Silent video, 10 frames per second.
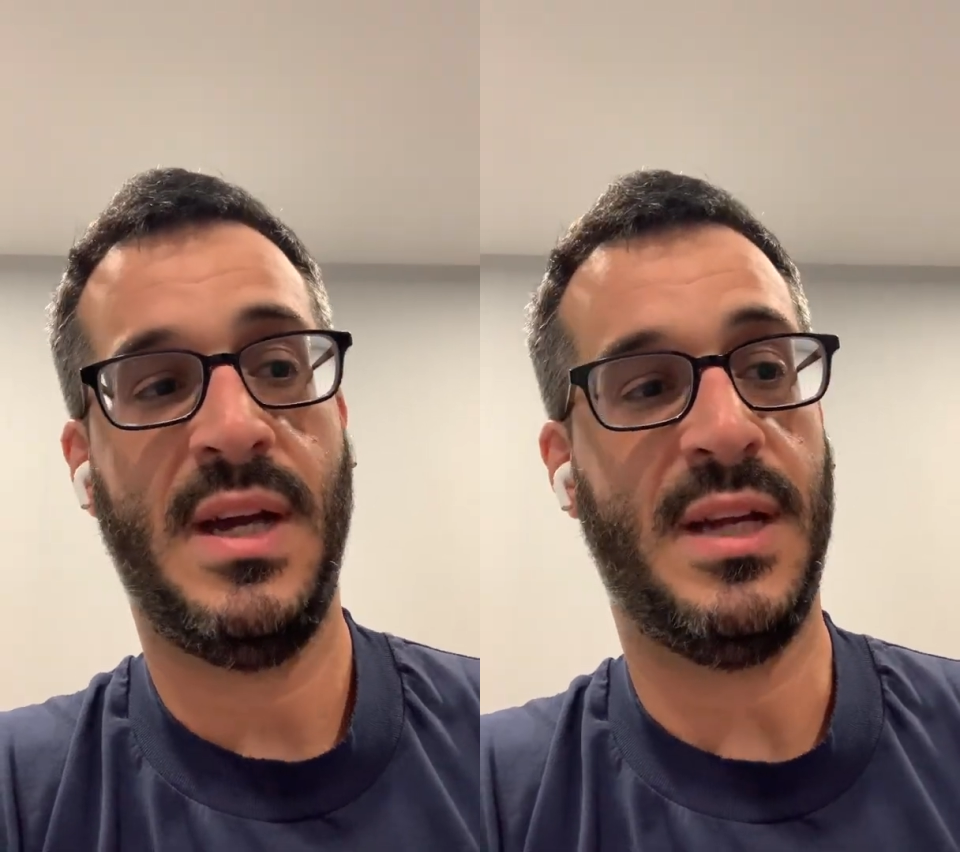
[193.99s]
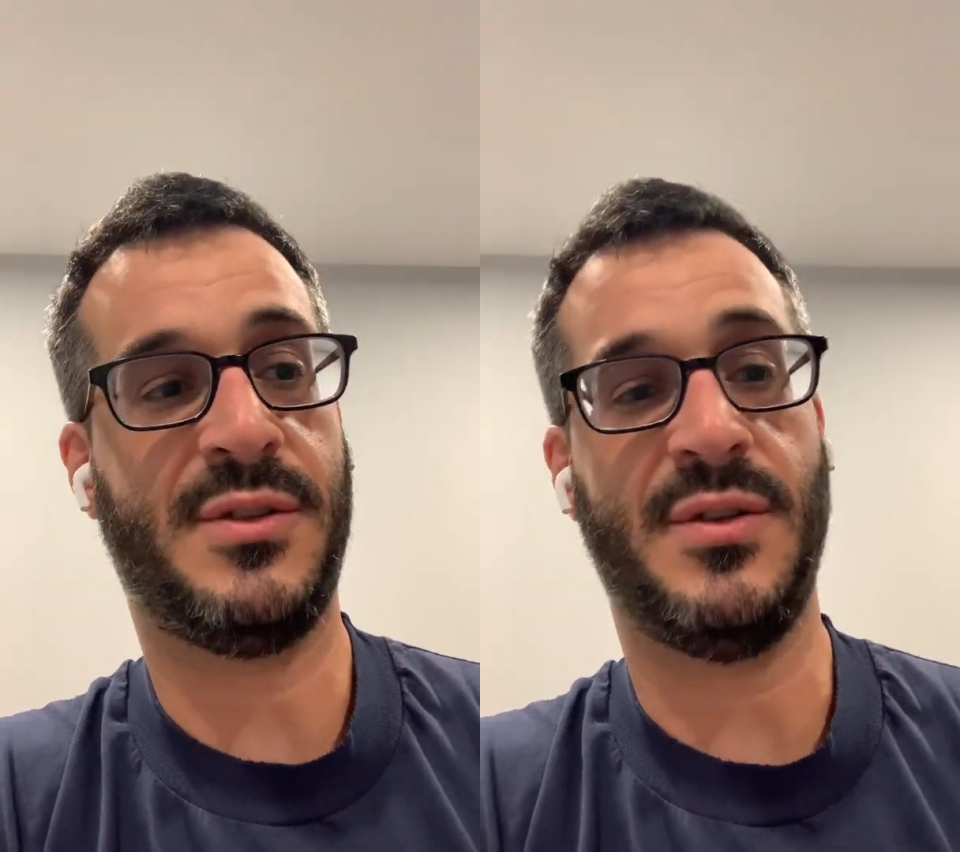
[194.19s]

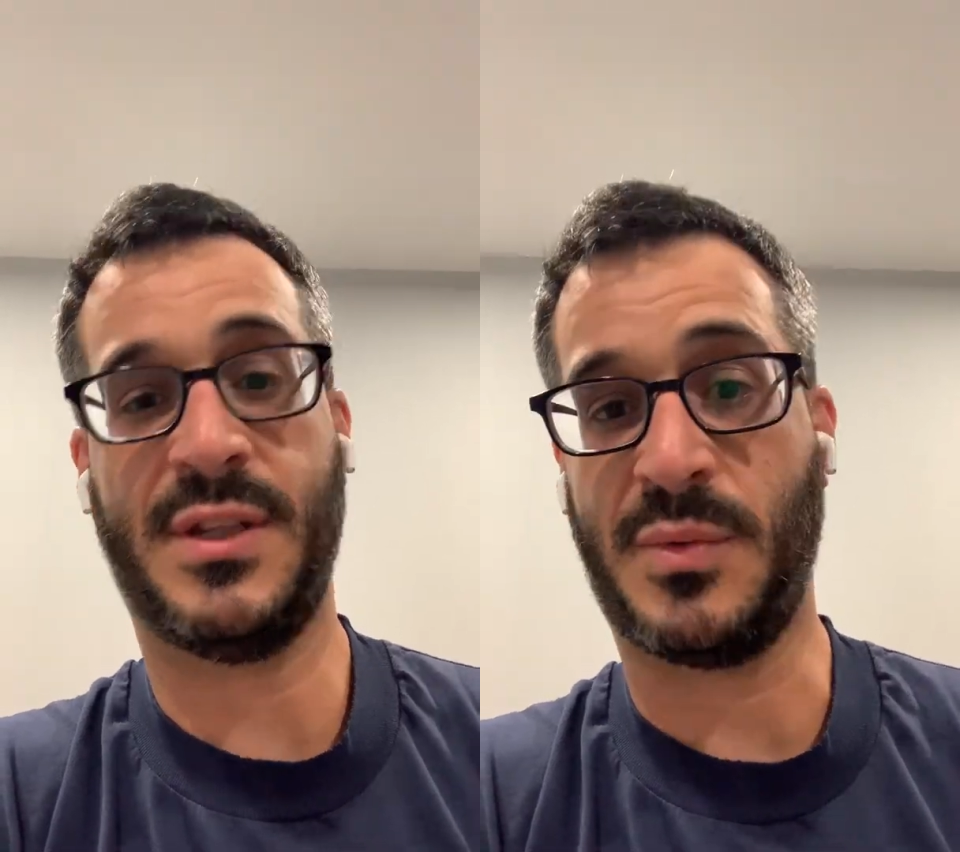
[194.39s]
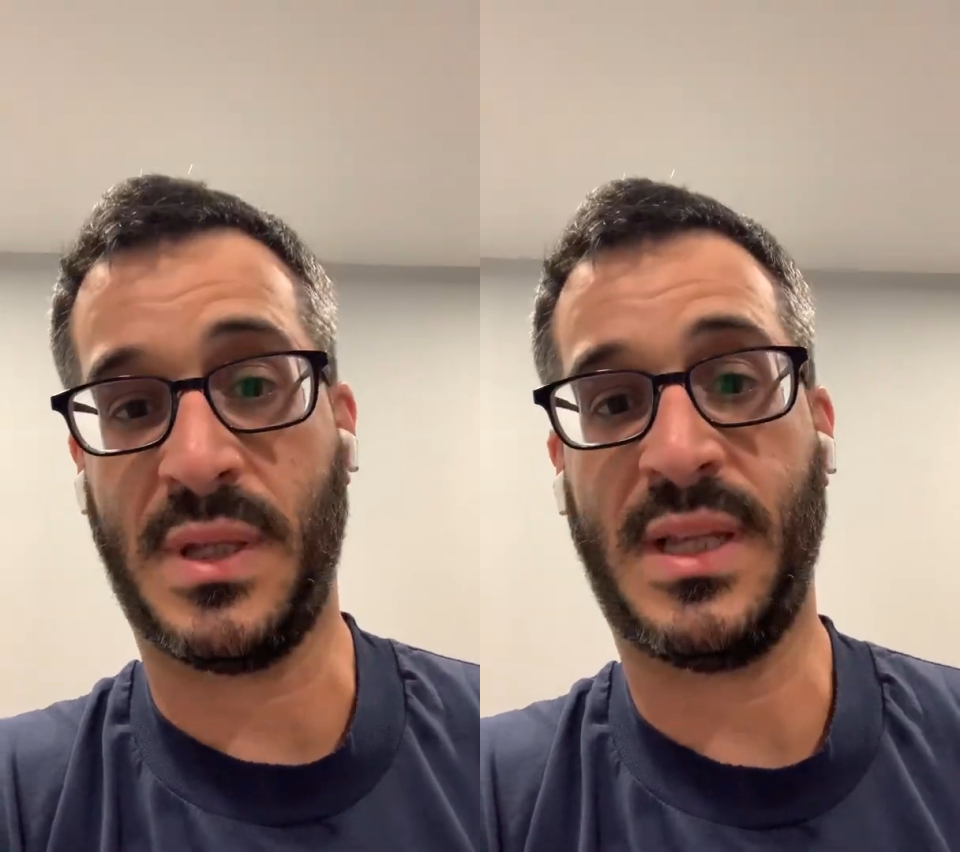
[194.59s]
And so
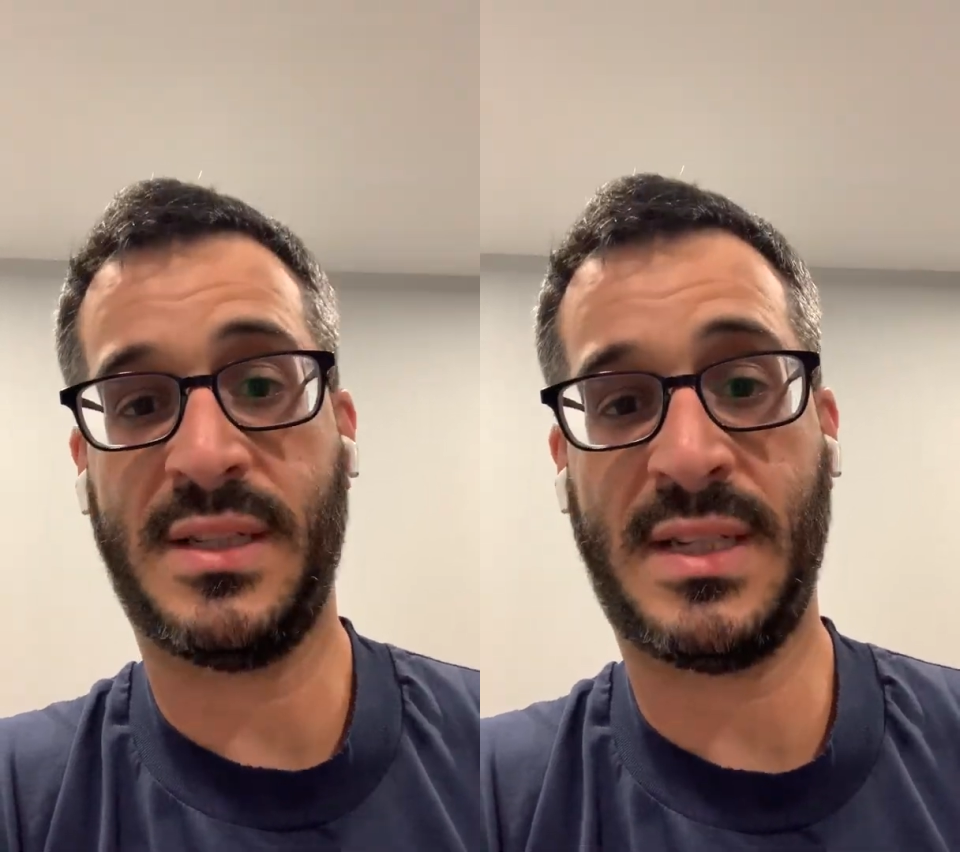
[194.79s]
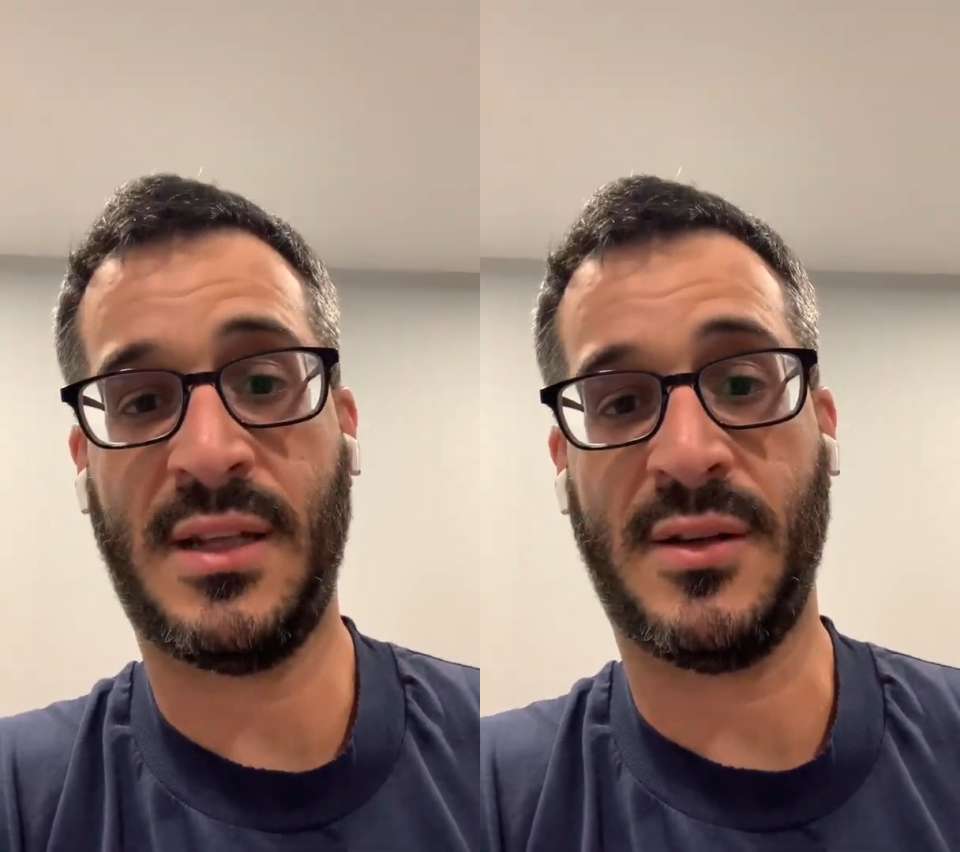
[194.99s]
that's one less
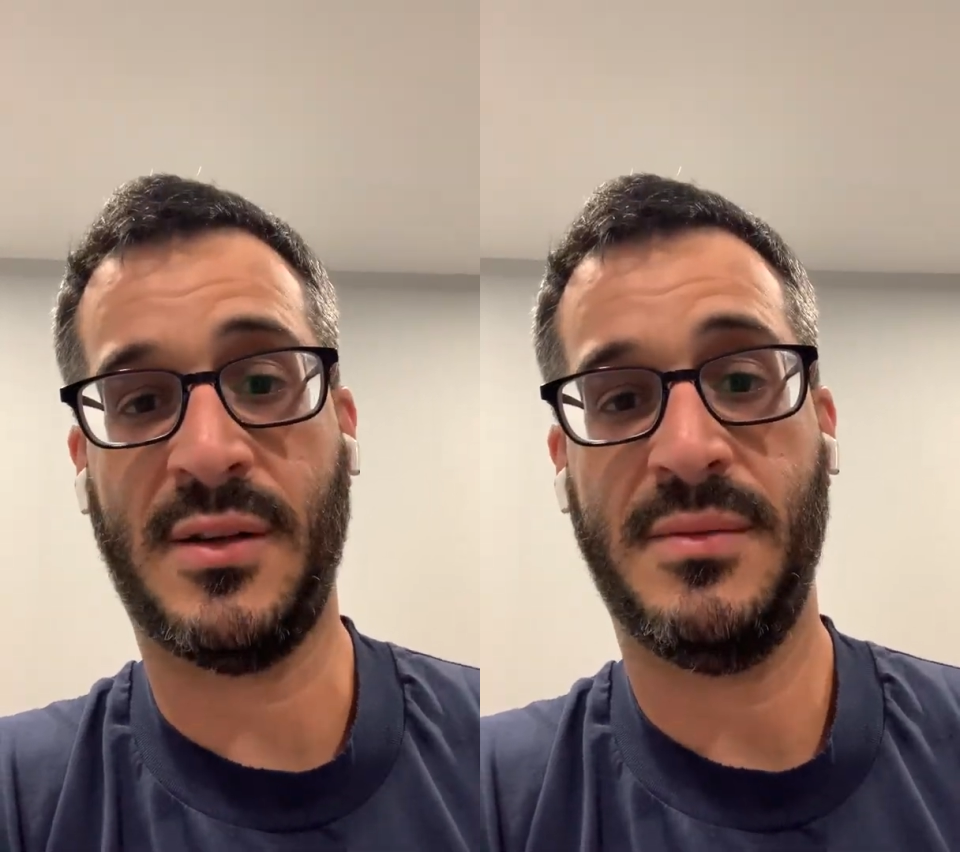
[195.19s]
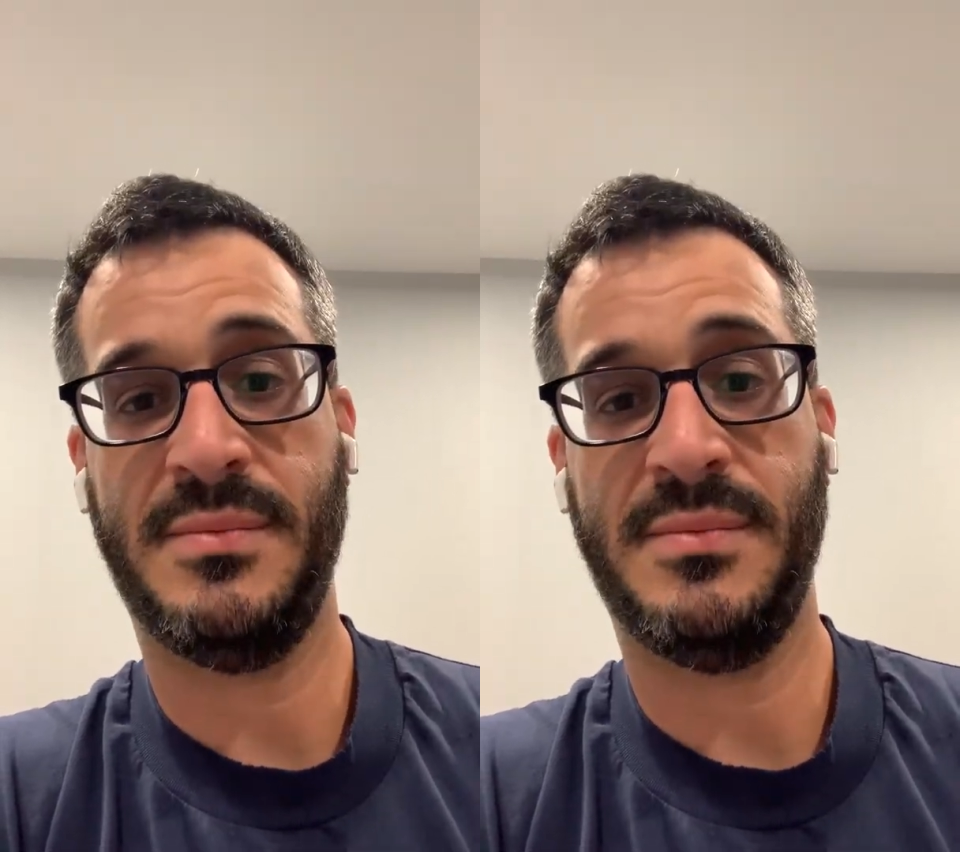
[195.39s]
seller.